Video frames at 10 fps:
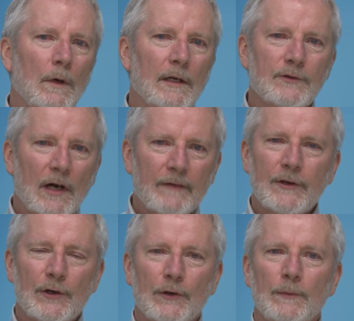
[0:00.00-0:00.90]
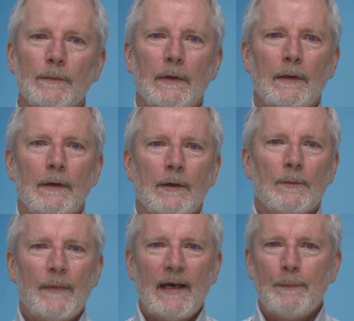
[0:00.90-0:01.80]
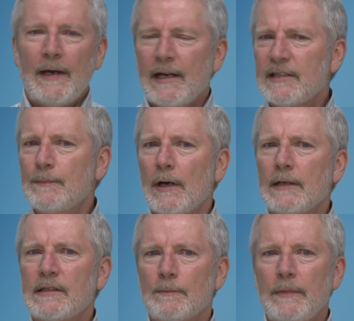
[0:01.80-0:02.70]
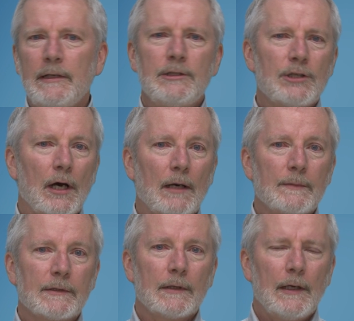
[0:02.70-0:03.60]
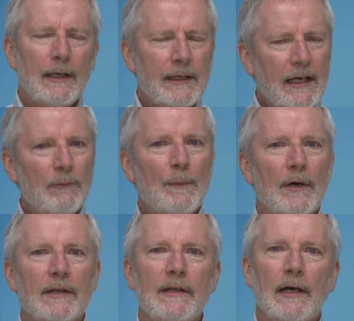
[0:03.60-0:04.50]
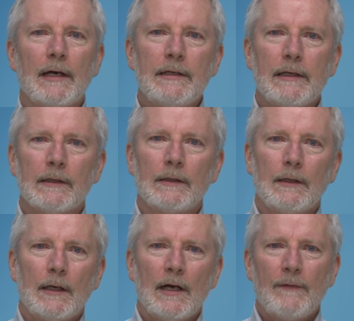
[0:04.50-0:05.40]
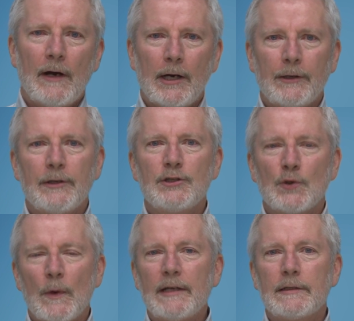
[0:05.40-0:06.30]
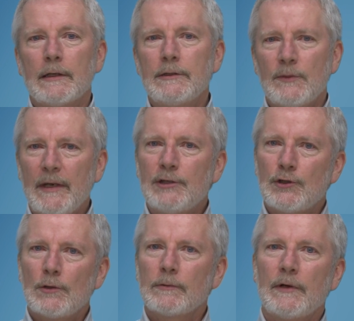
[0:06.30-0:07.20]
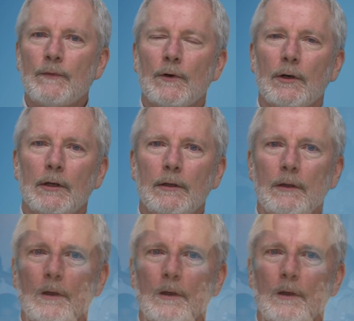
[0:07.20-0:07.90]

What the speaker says: while driving home, Pam passed by some bead shops and came upon the idea of hiring Jawenta to make jewelry for her,